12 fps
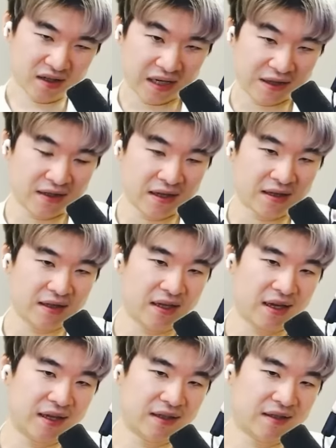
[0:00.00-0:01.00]
I think
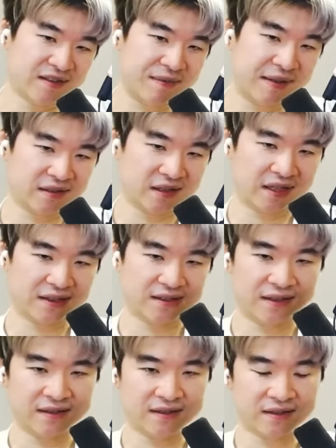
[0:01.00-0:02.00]
that this makes a lot of
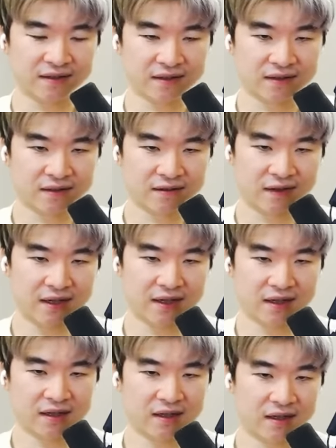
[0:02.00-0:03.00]
sense
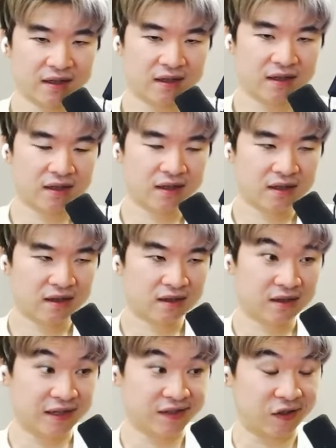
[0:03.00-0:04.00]
right
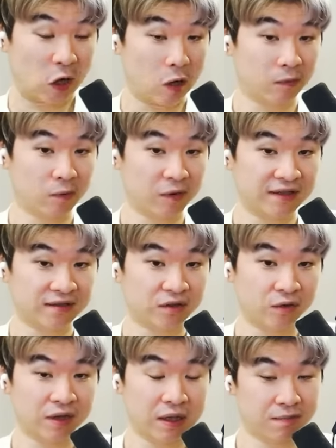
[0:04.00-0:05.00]
it's terrible what he's
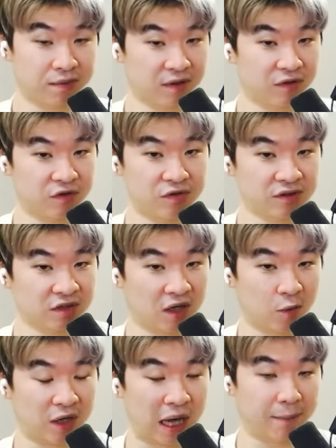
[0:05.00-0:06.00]
doing, but you
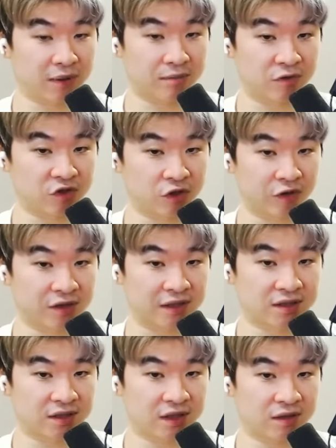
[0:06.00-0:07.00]
saw what happened to Mushoku
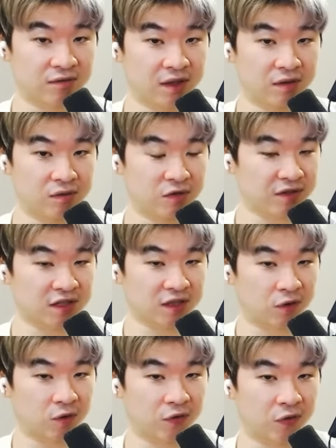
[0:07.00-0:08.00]
Tensei, right? You saw
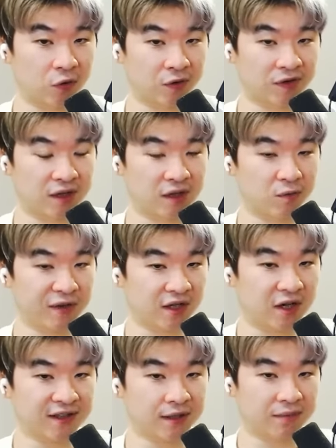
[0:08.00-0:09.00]
the whole Norn thing. We
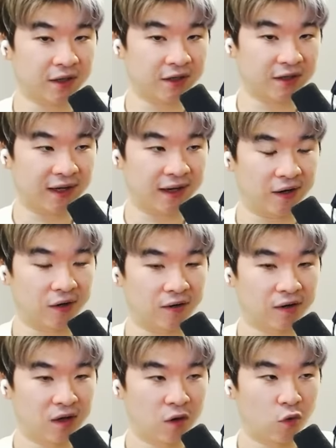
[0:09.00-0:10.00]
talked about it,
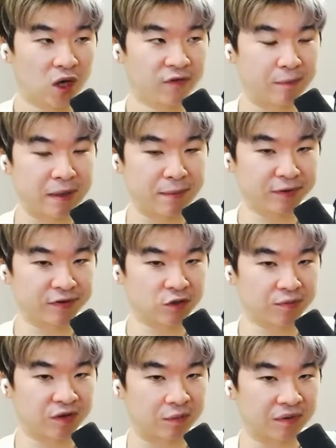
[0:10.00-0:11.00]
how whenever people are
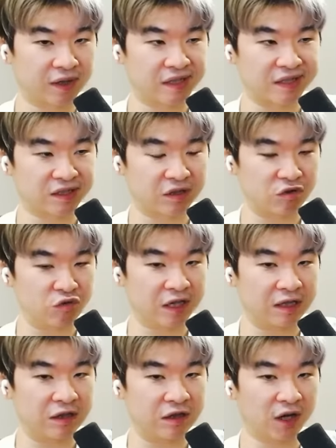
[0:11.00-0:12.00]
super depressed, you
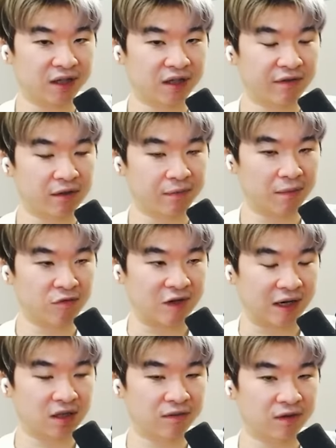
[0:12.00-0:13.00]
cannot give them
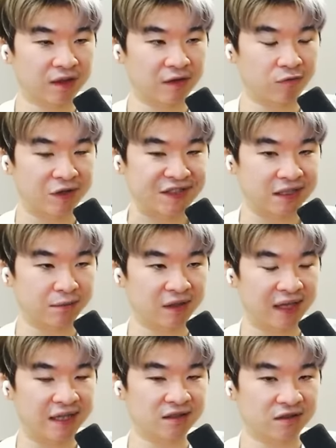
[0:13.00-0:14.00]
objectively
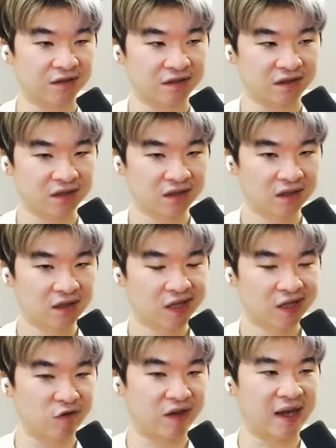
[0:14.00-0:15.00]
reasonable answers.
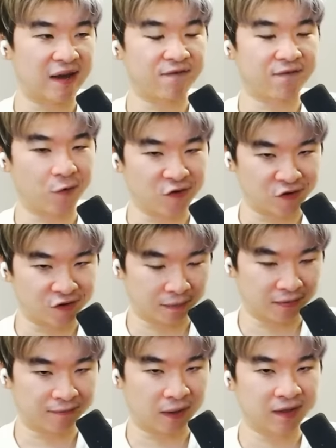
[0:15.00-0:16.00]
You can't force
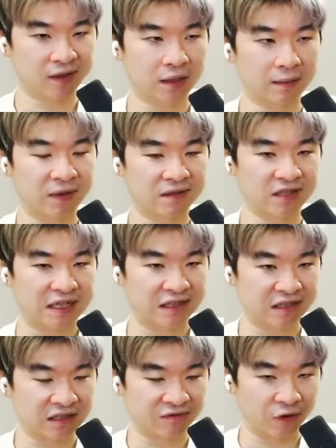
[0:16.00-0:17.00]
yourself upon them and say,
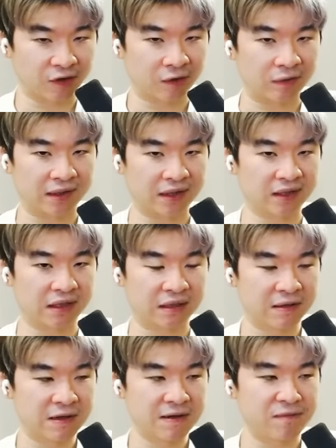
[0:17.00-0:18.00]
this is for your own good.
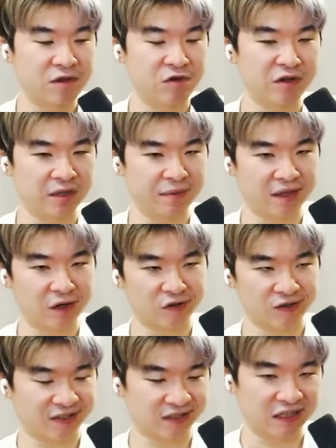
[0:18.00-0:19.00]
You need to be there
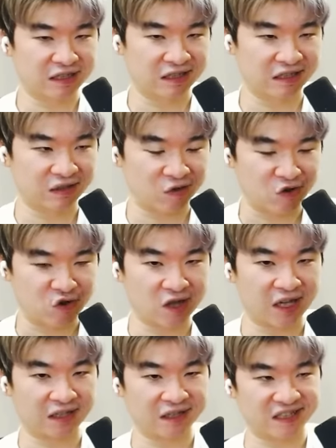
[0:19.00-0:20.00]
to just listen, or shit
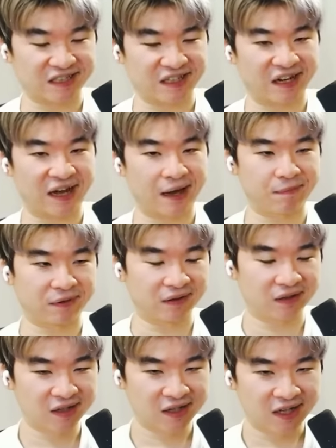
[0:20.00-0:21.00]
like this is gonna
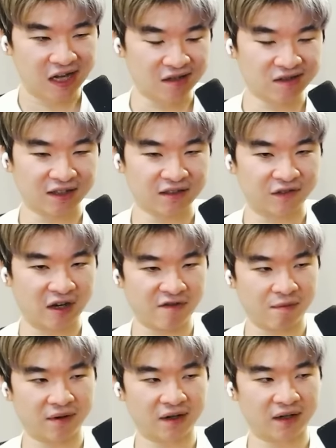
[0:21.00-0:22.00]
happen. It sucks for
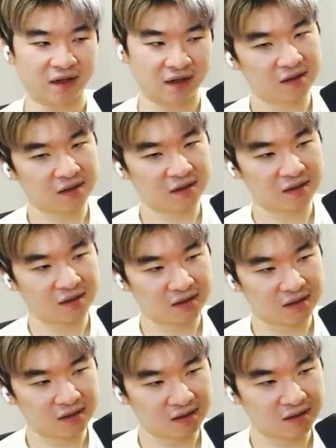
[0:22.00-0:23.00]
everybody.
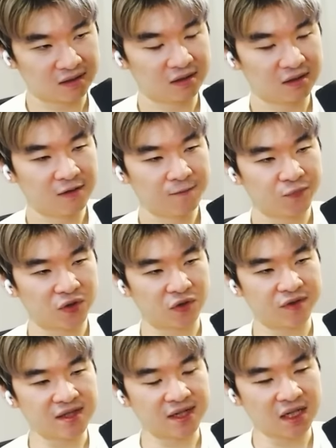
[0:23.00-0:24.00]
Do
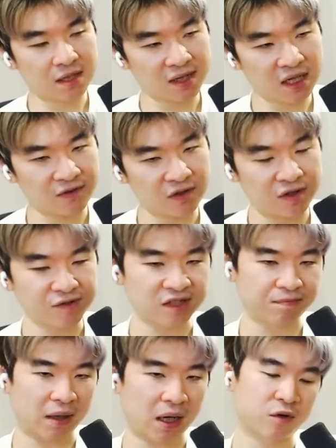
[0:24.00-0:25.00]
you think that he might even use
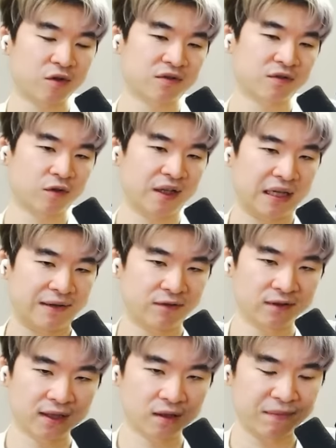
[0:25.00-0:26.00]
his powers for like
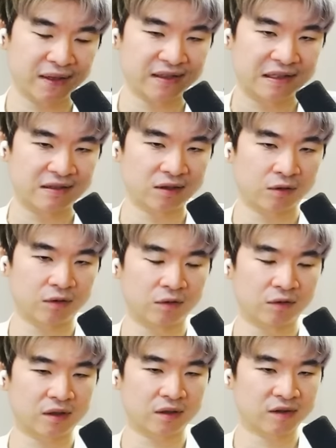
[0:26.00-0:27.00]
evil now because he's
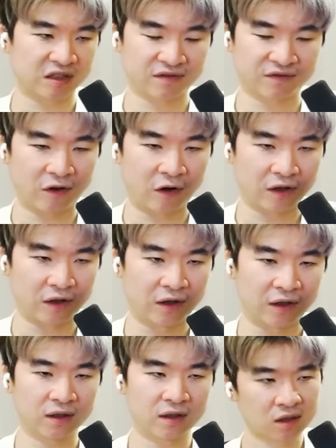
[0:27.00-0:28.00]
so just far
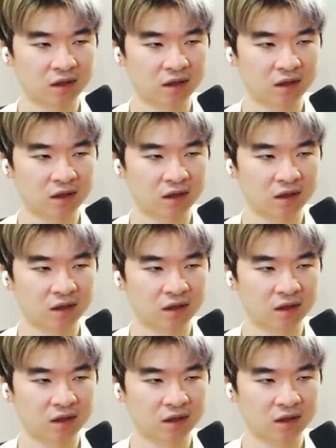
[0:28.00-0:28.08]
gone?